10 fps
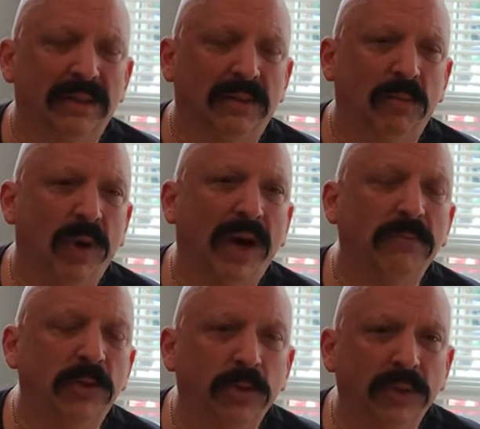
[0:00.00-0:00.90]
what I'm
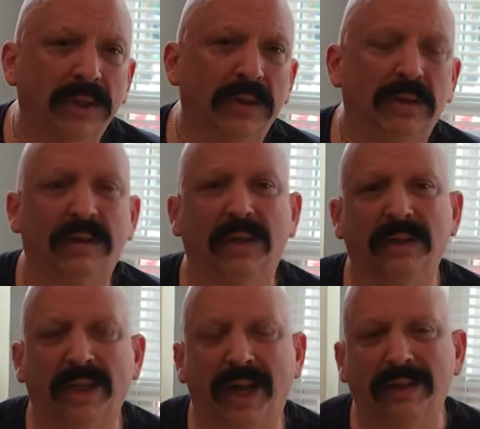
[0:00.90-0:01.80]
doing and
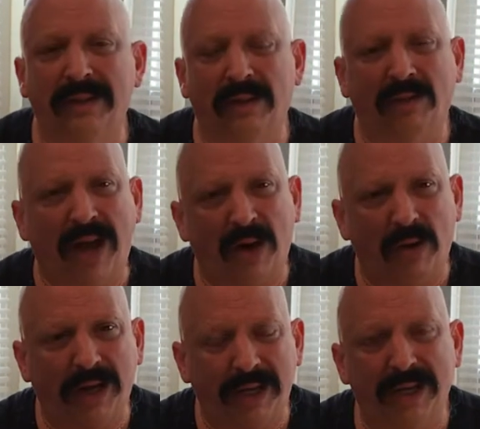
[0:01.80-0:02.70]
the idea of how I
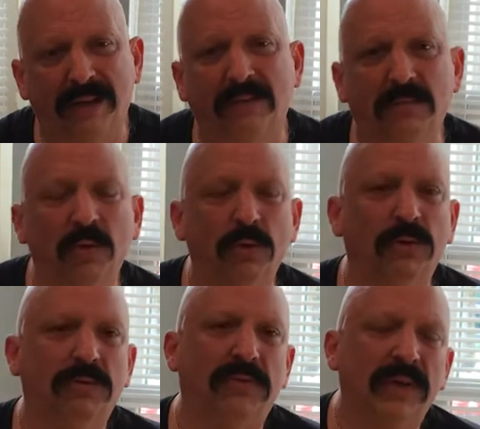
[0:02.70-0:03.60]
hit and
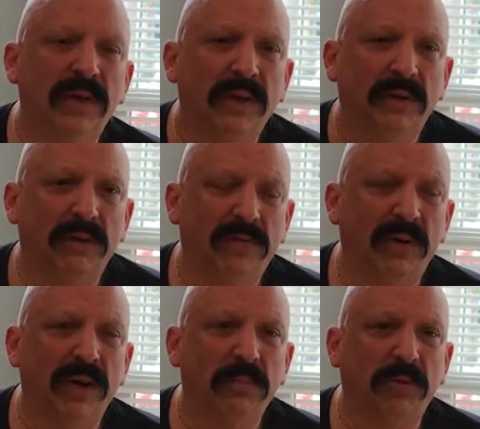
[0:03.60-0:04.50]
move, they're
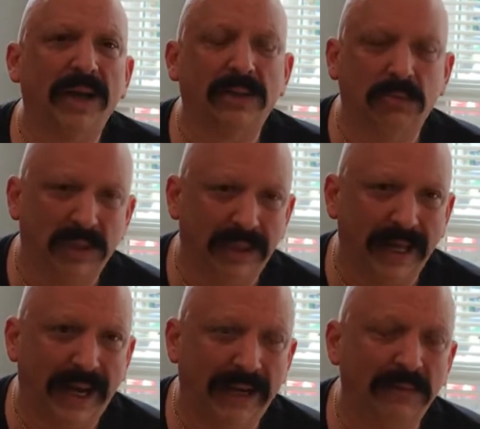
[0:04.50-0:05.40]
very impressed with
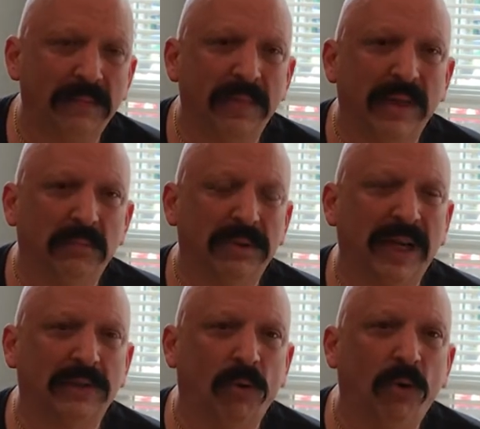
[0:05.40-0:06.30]
that. But
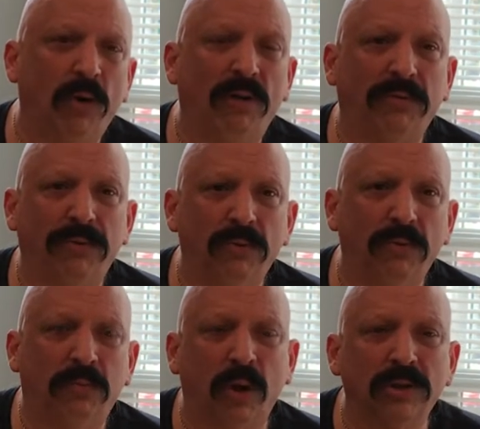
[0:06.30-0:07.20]
that's all through
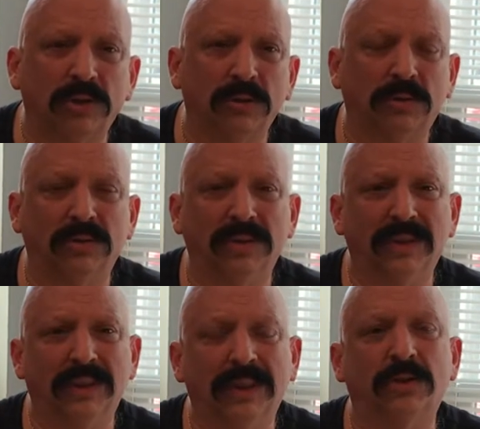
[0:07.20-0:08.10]
personal,
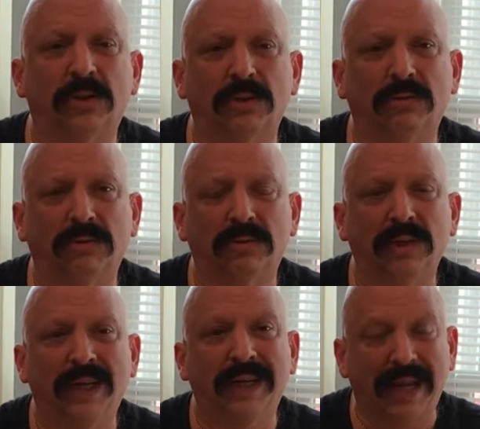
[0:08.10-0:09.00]
internal,
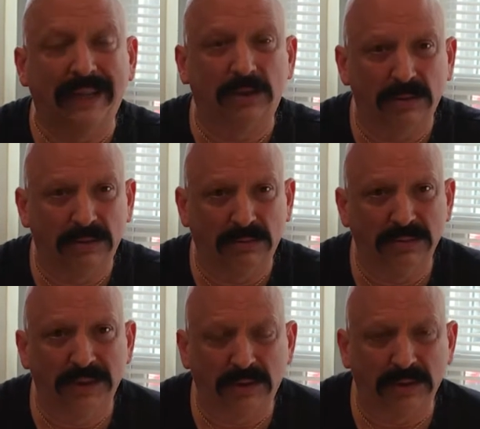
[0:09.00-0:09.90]
and external
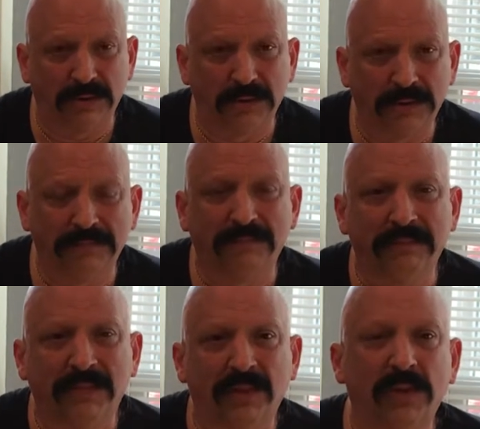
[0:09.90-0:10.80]
research.
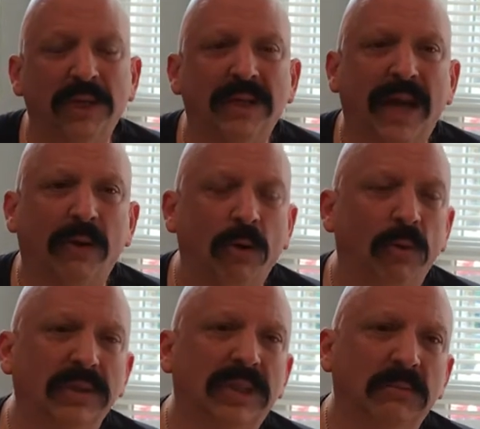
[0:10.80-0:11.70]
To me, that
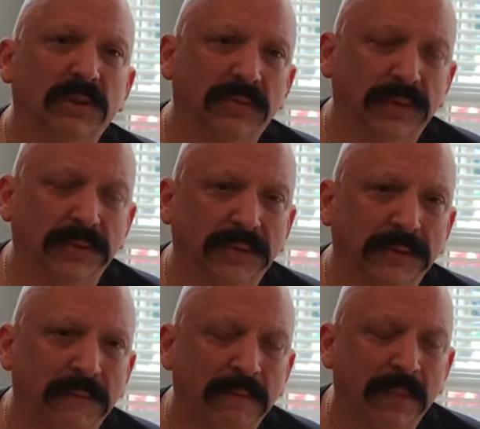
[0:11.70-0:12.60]
always comes first.
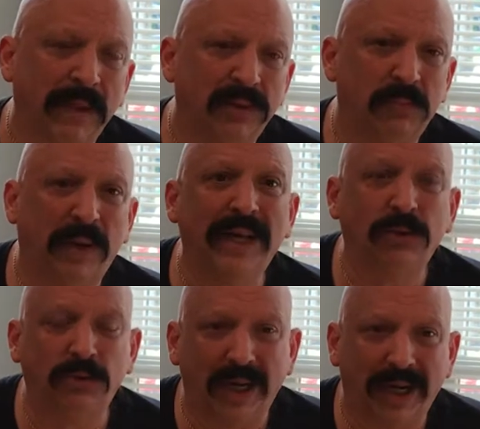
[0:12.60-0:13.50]
This
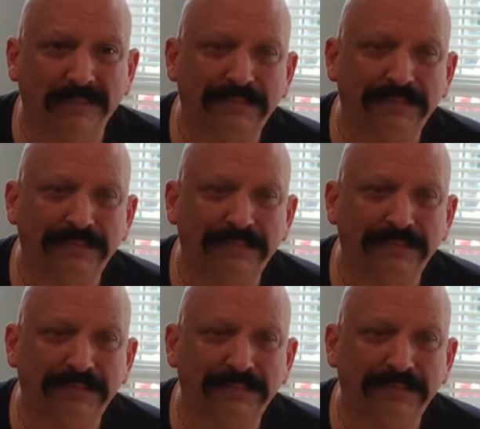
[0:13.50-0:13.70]
Patreon